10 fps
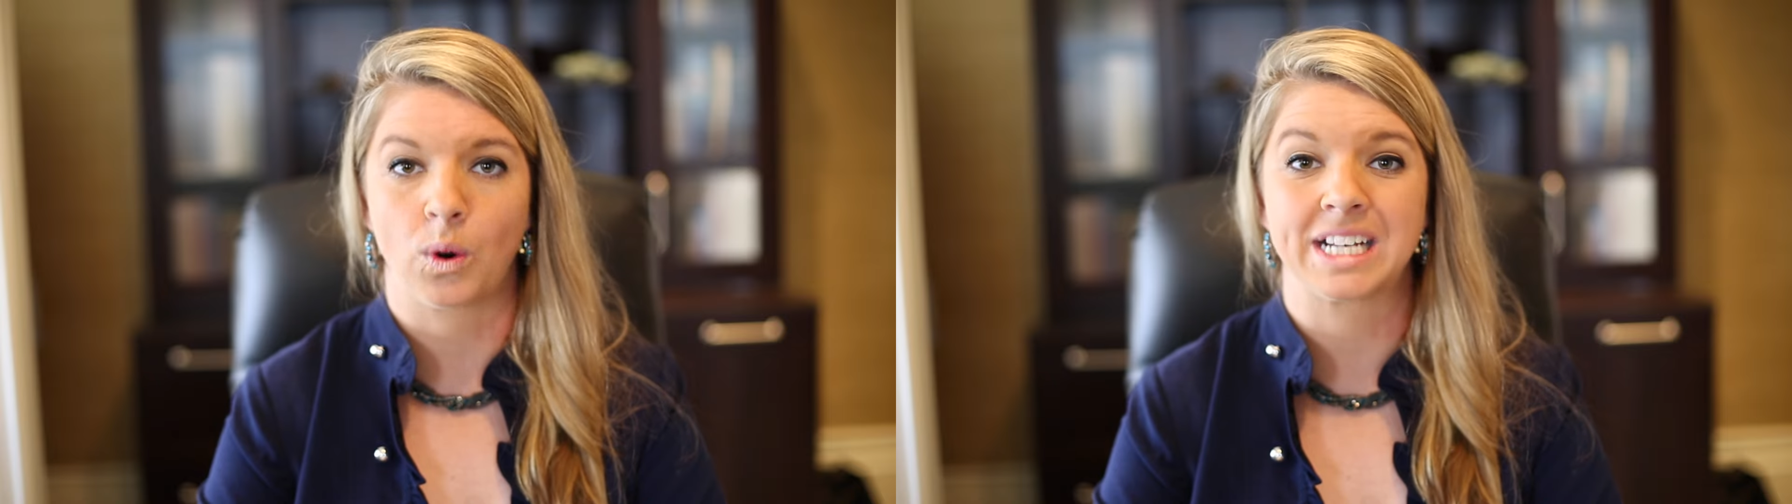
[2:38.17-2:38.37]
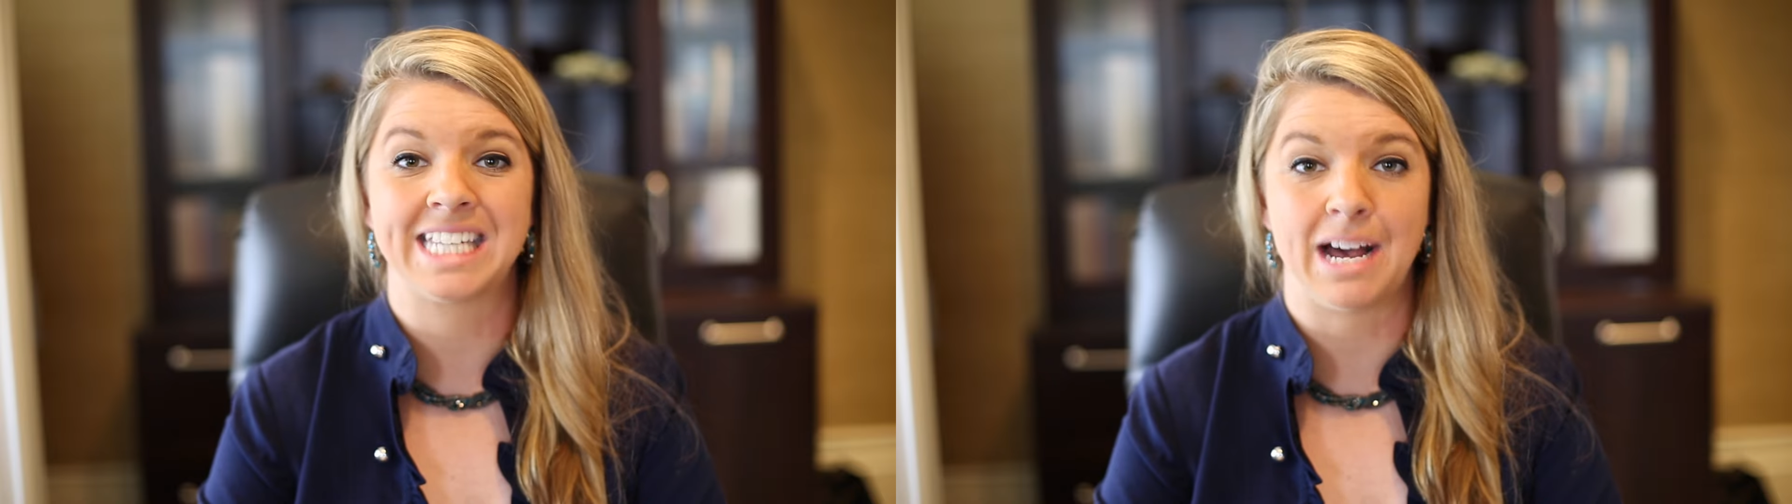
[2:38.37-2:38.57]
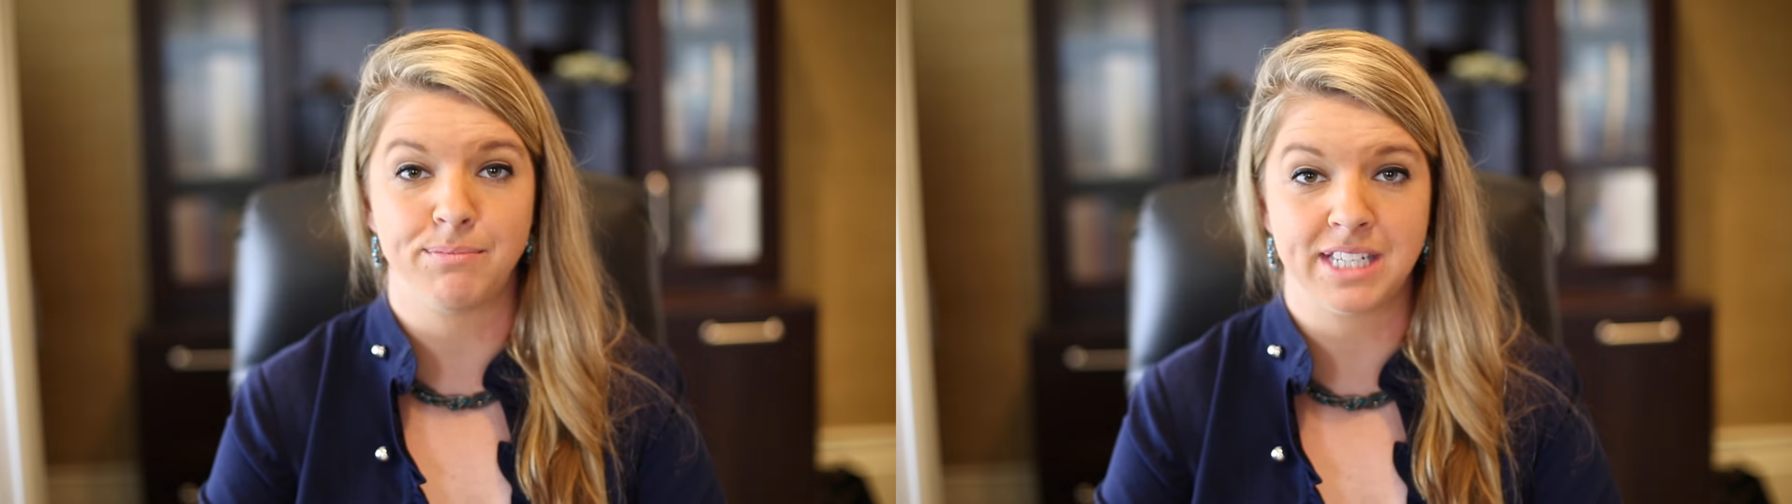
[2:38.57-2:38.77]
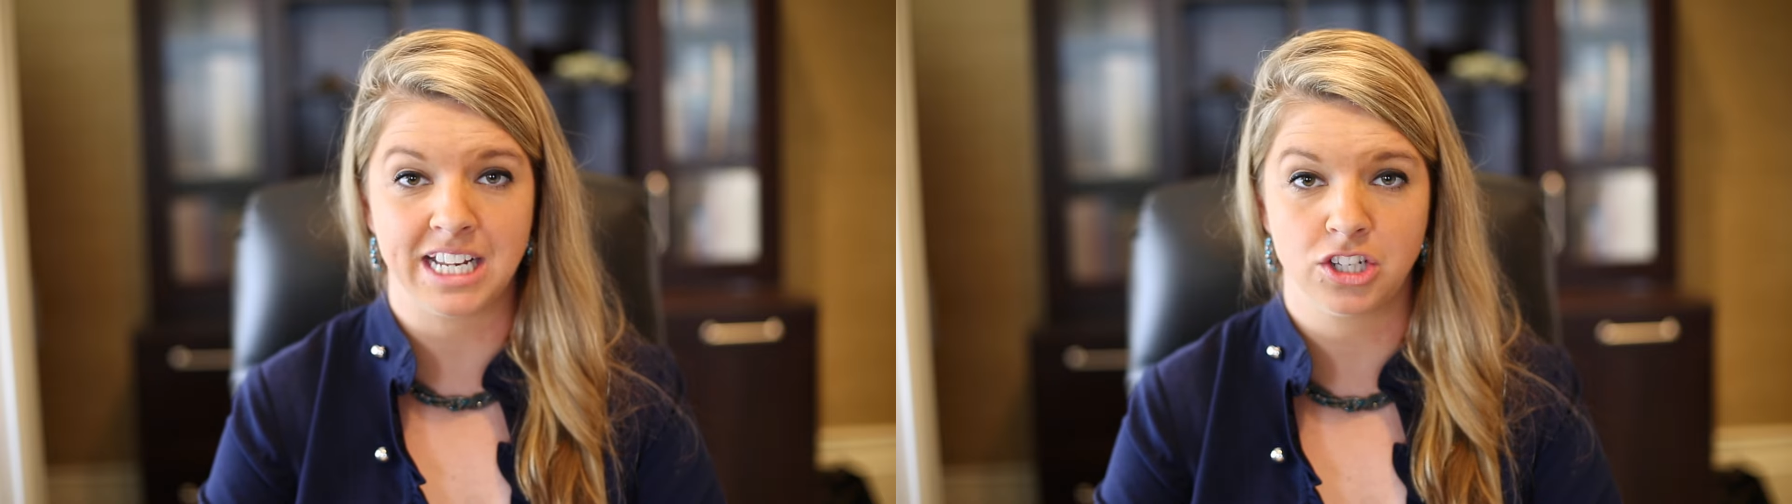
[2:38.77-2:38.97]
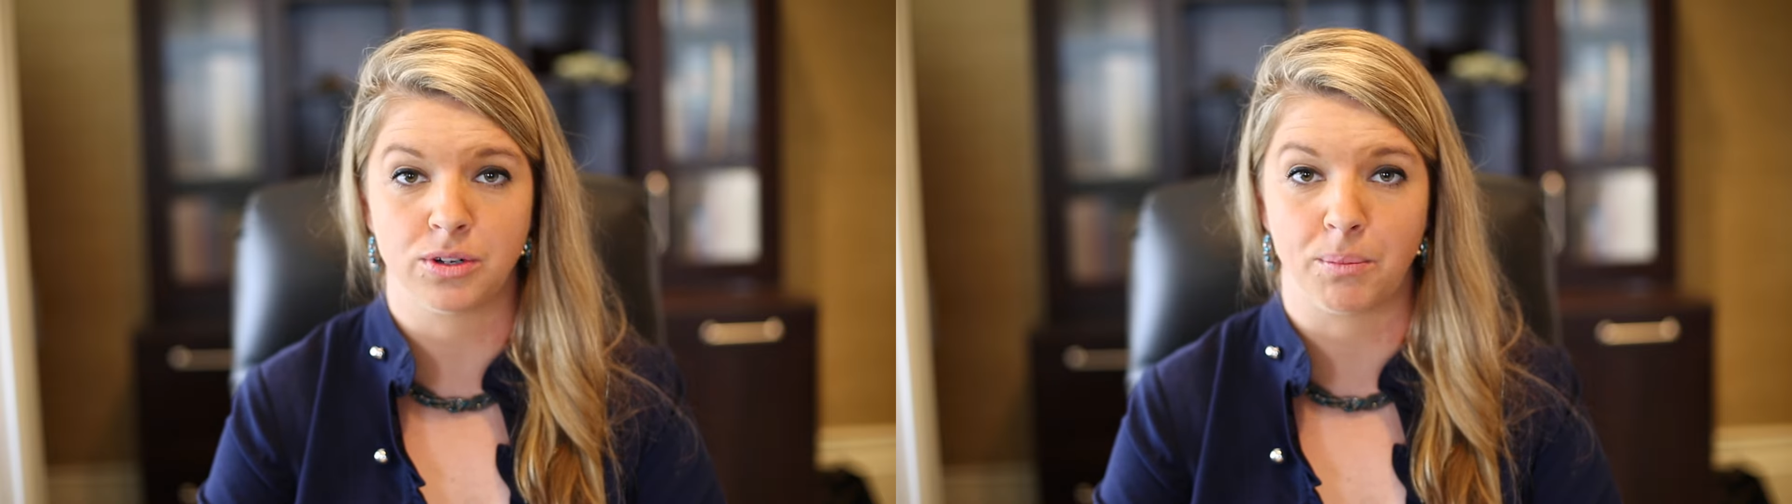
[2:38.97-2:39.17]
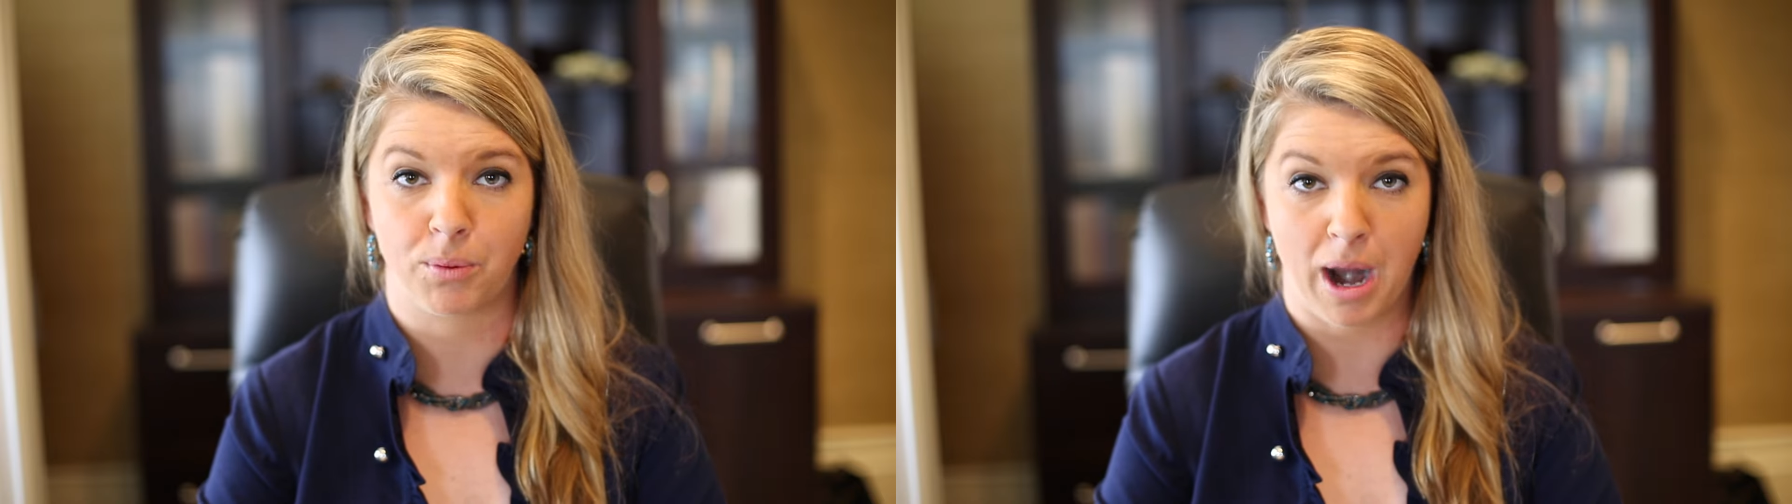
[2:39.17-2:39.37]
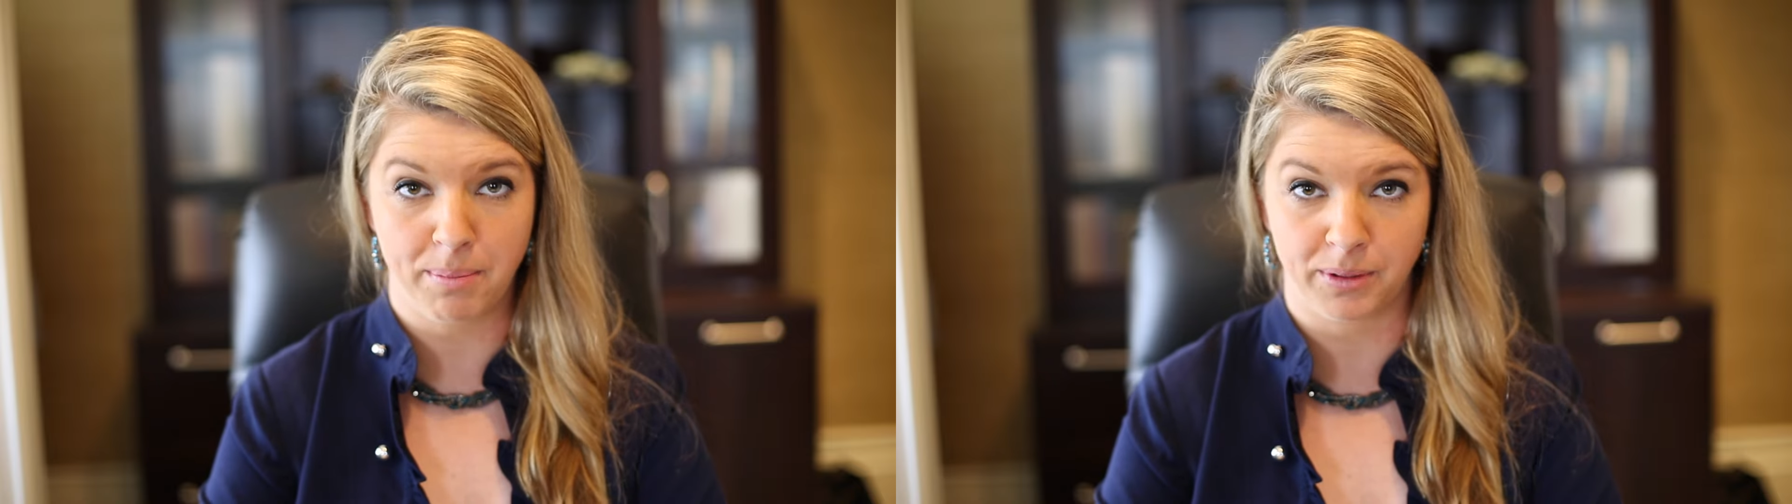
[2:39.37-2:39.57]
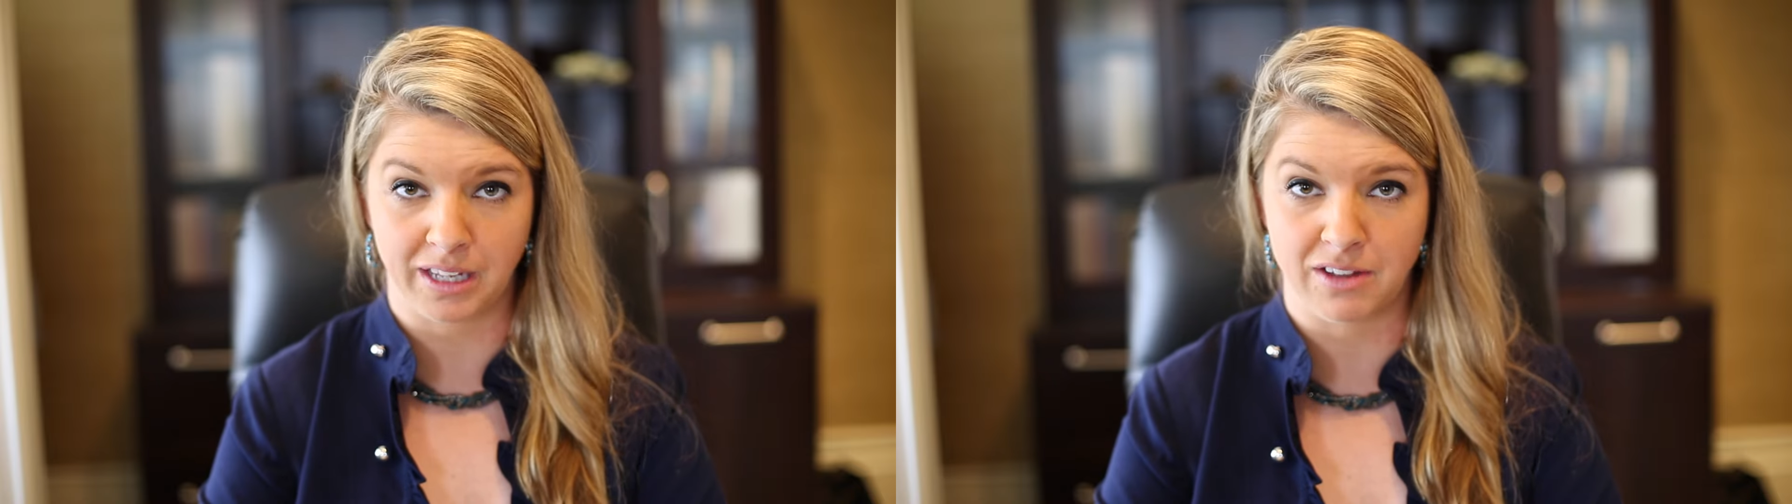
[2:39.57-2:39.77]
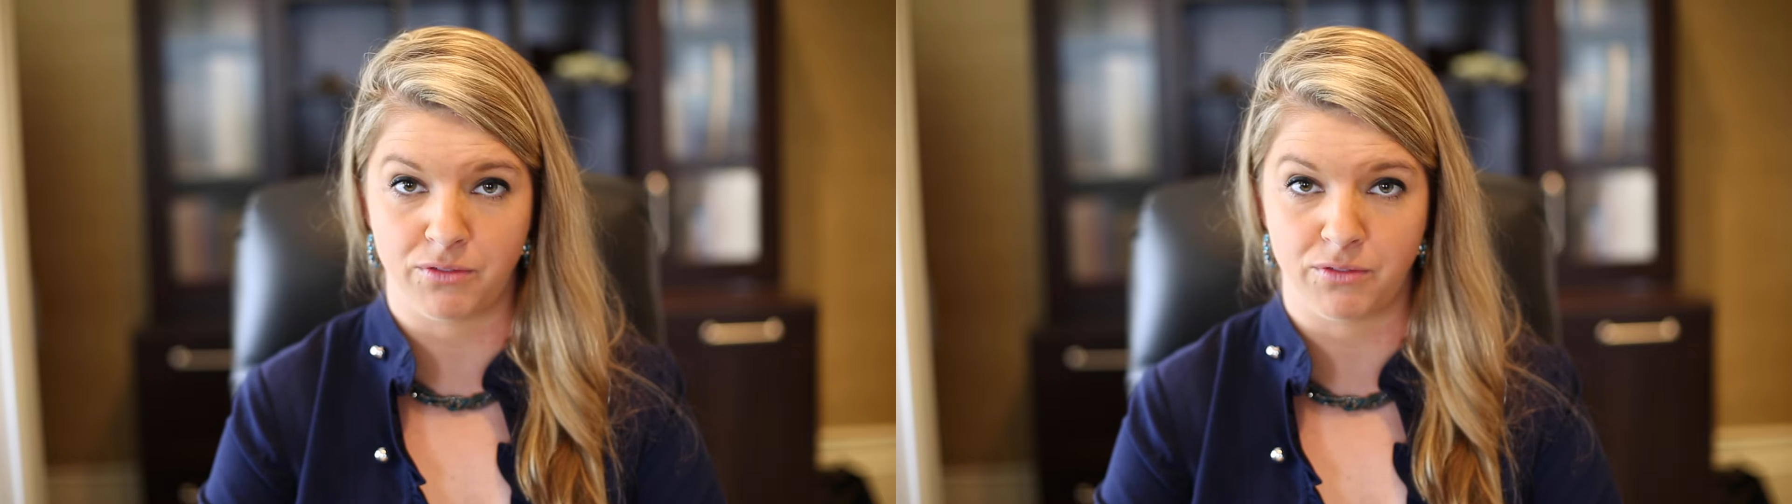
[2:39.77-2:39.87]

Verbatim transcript: or attempting to improperly